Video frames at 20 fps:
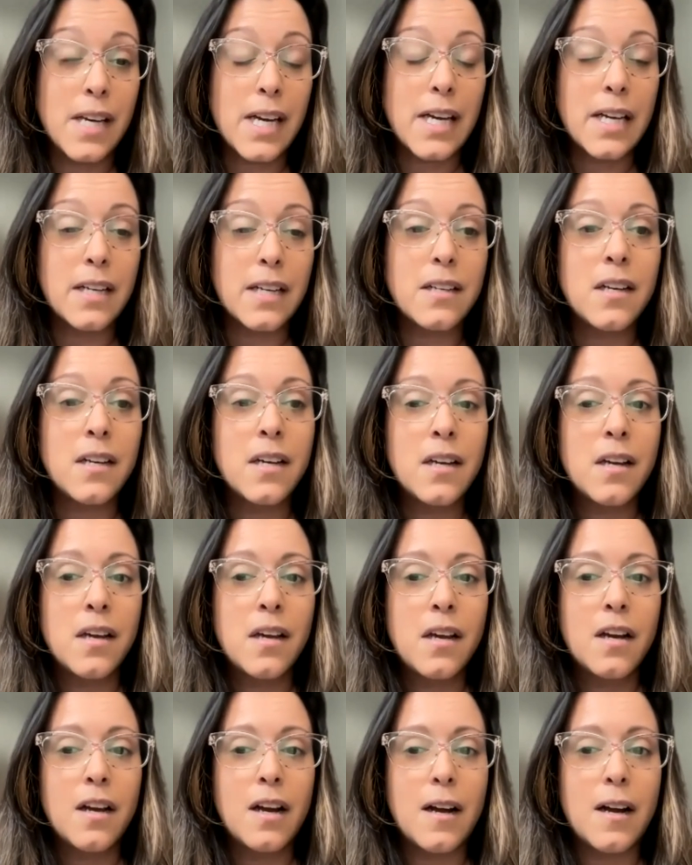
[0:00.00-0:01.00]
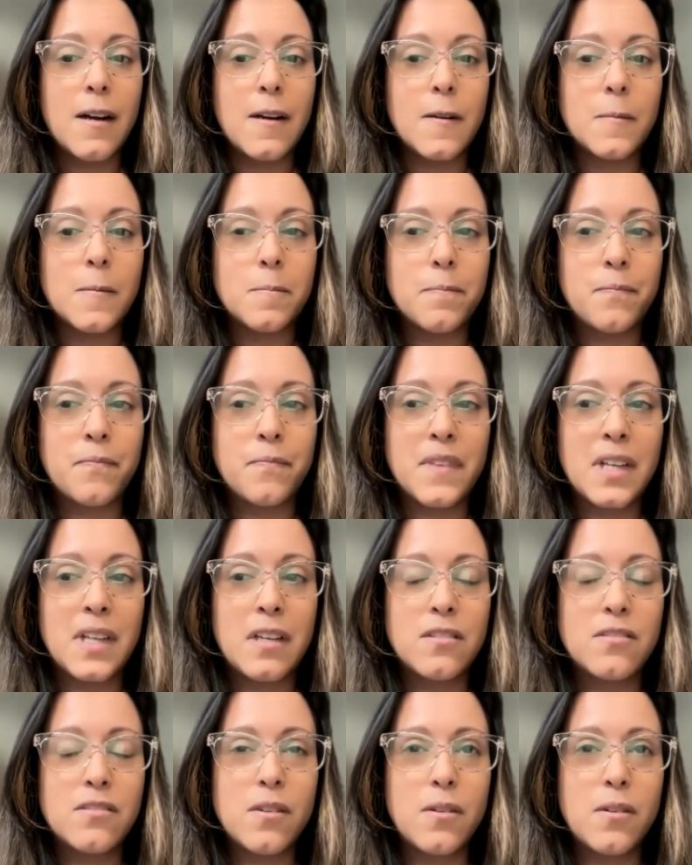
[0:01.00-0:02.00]
side. Mm-hmm. Um,
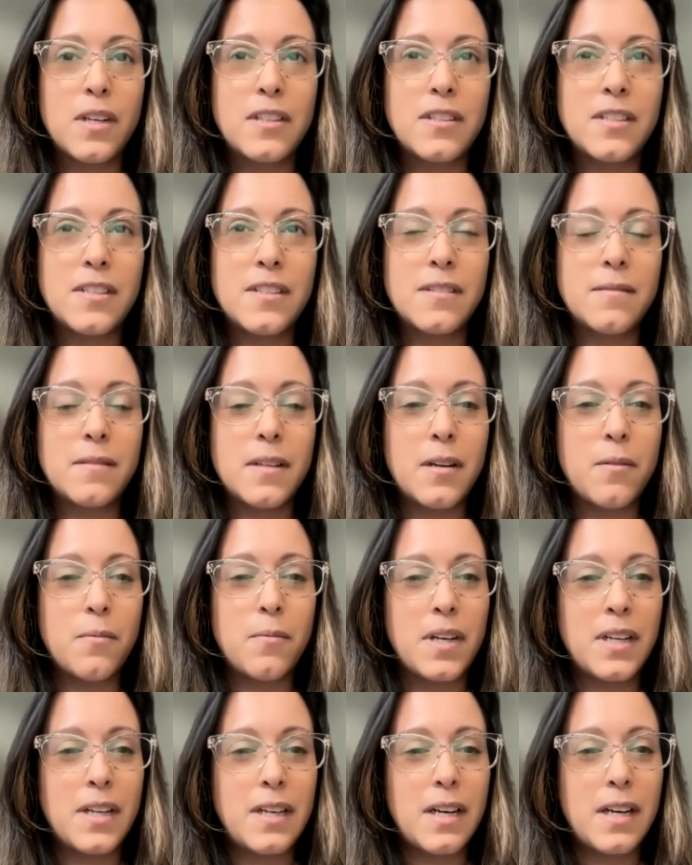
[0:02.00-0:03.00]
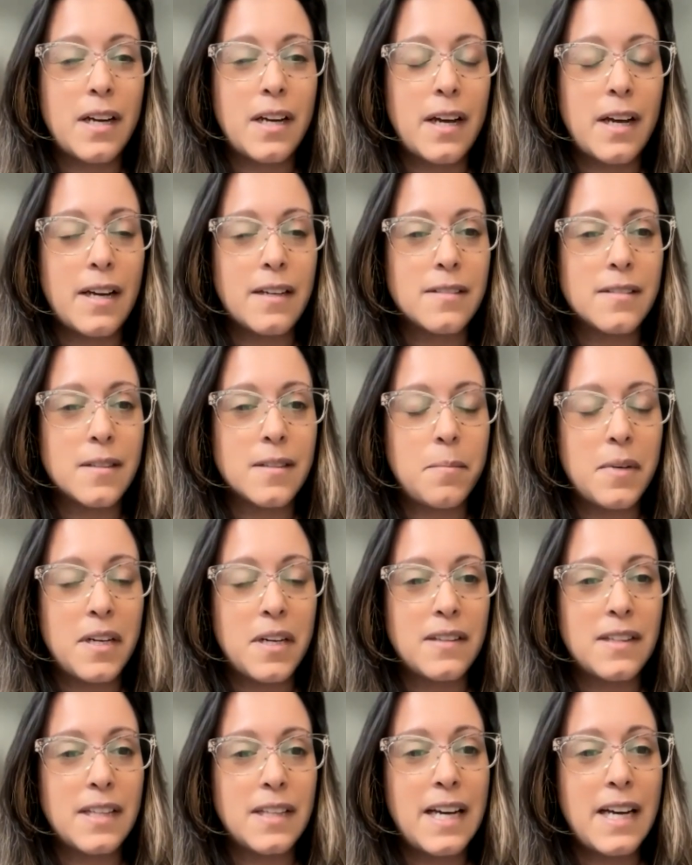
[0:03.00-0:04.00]
so I just uh, wanted to ask
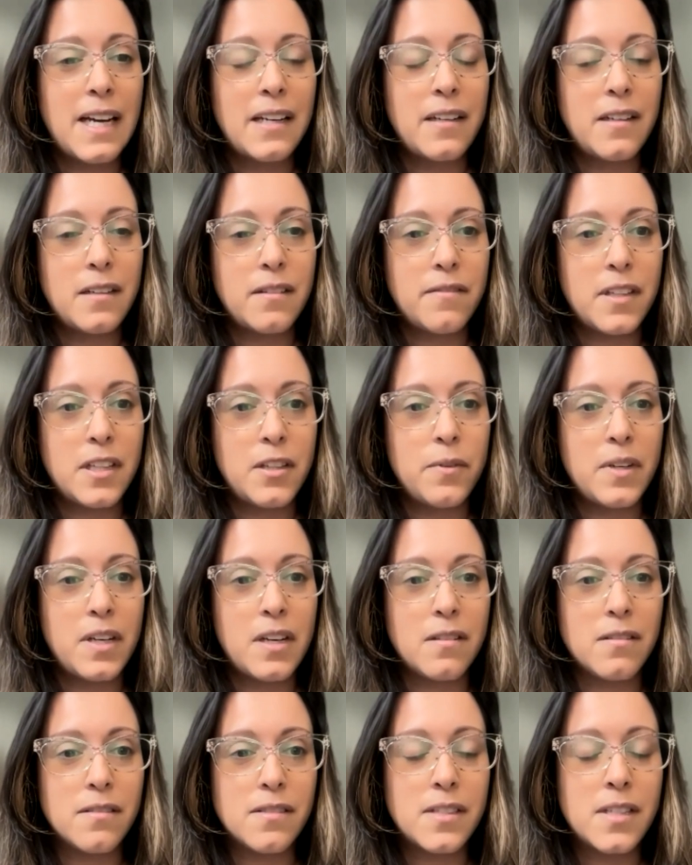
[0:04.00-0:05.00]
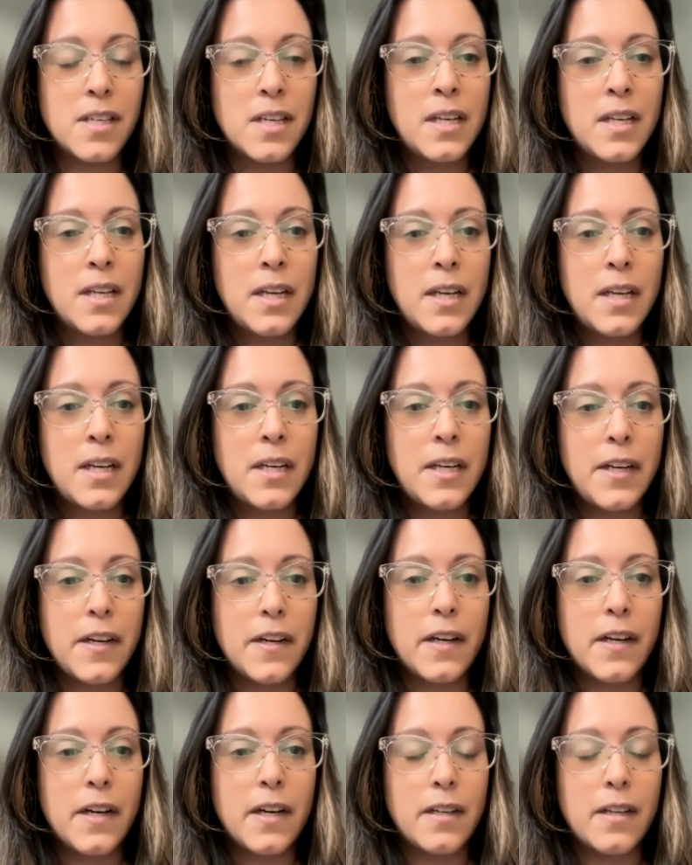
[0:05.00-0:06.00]
about that, and if anyone else
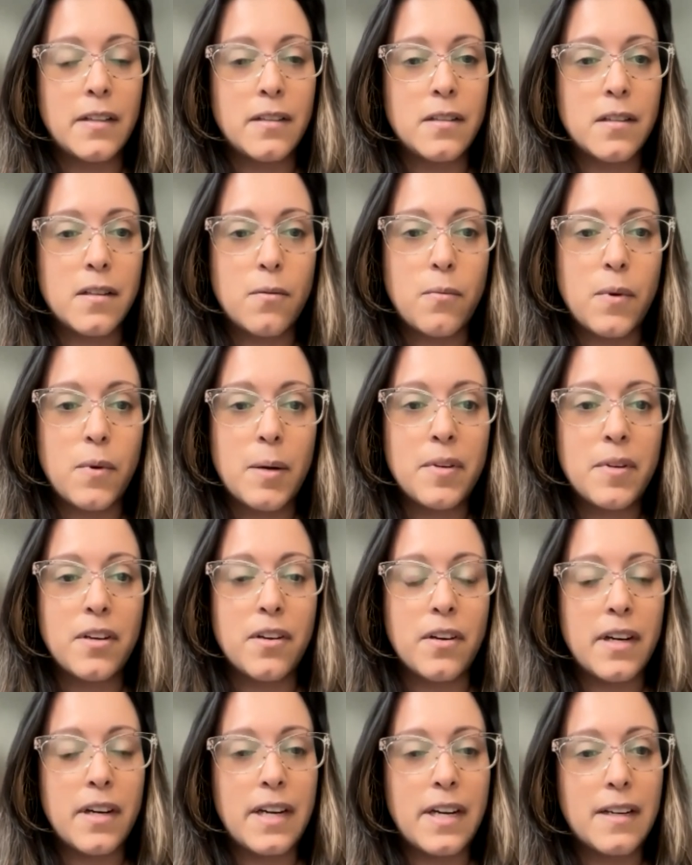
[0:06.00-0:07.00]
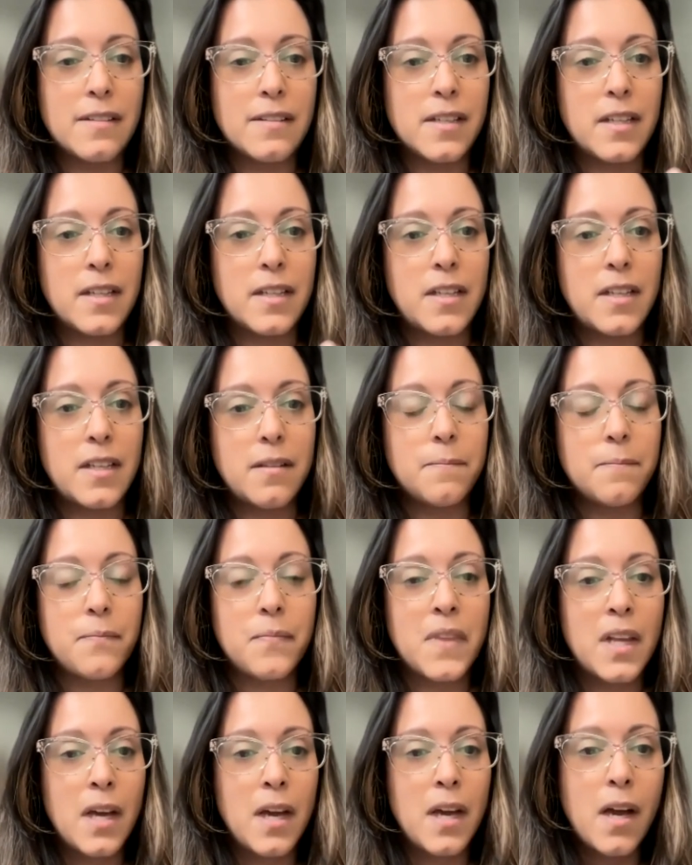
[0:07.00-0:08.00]
here on the webinar has any
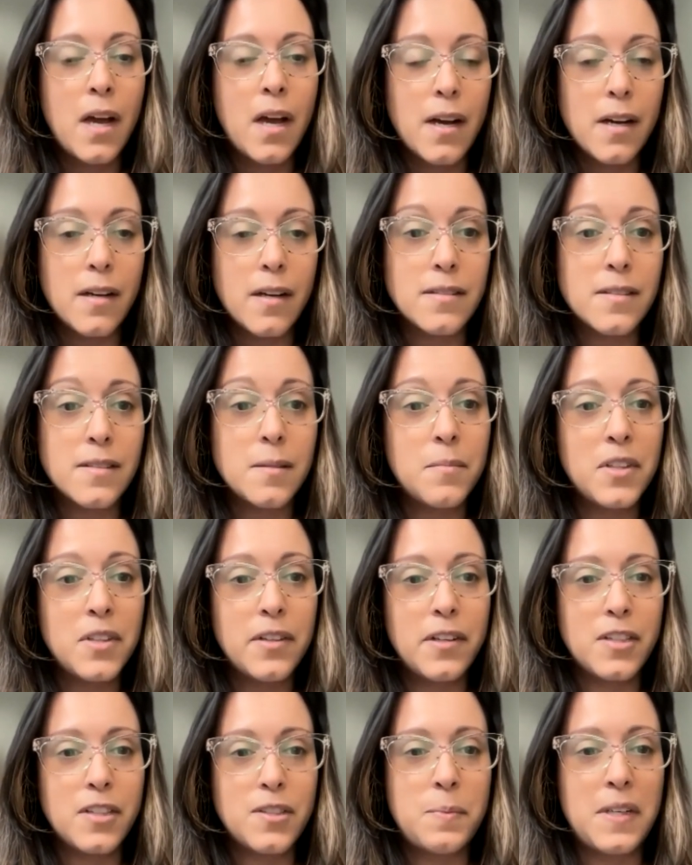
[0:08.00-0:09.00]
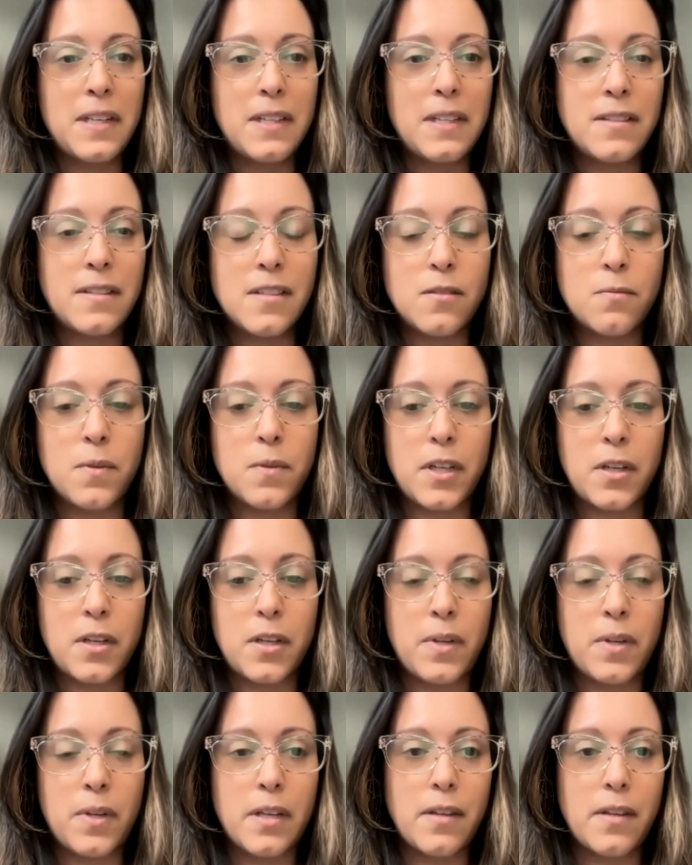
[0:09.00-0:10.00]
uh, similar experiences
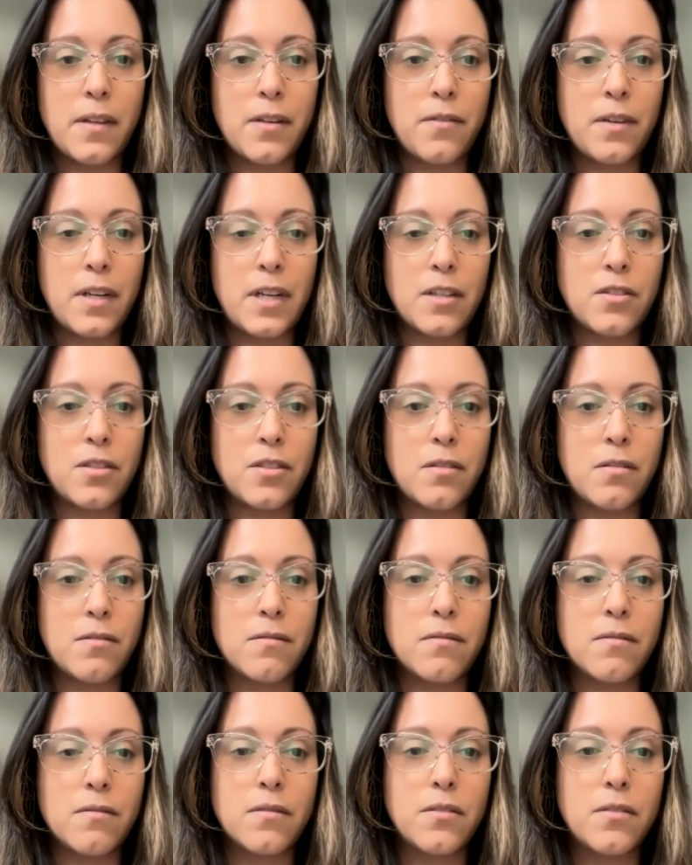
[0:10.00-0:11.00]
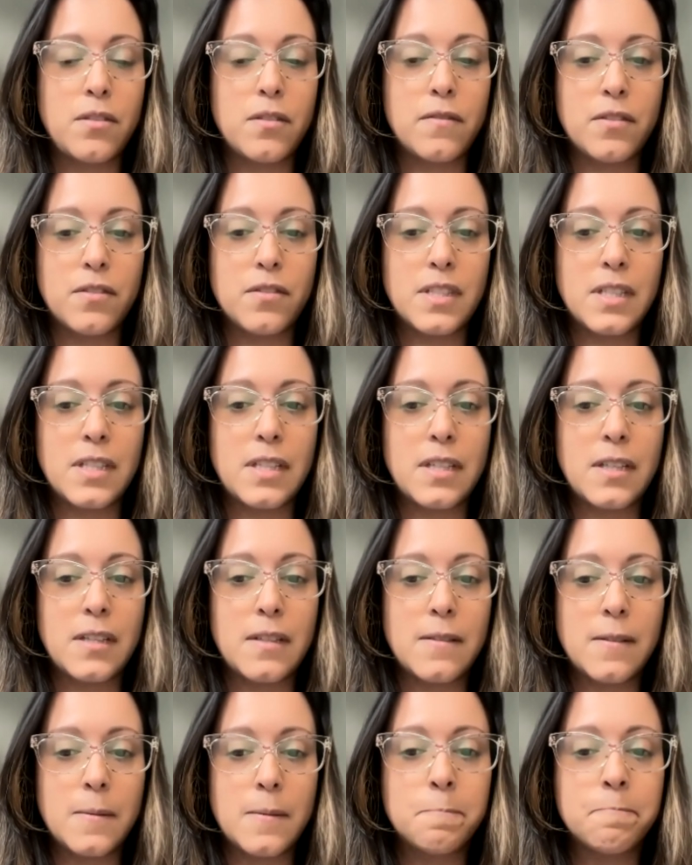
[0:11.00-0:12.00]
working with international
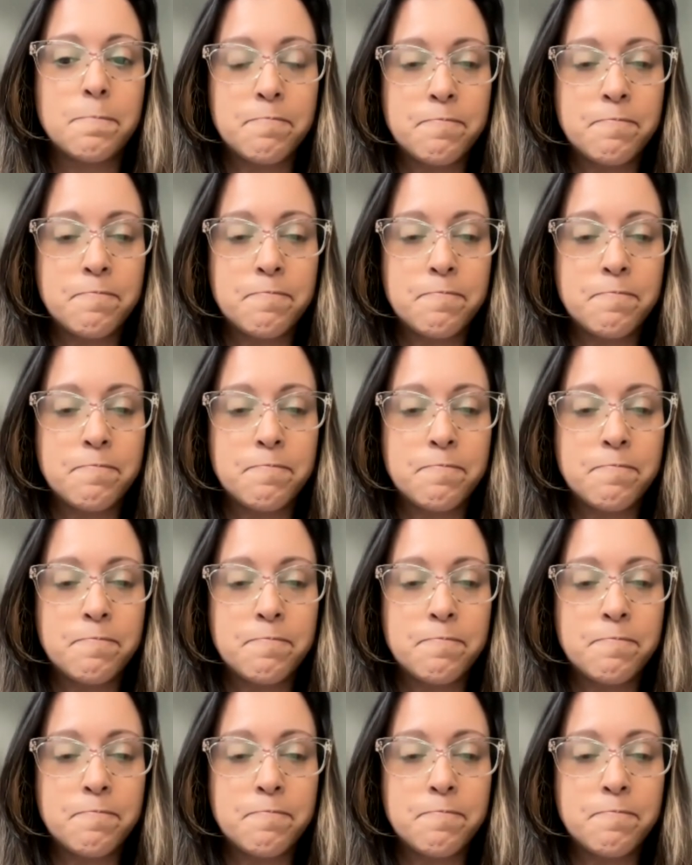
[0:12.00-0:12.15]
universities.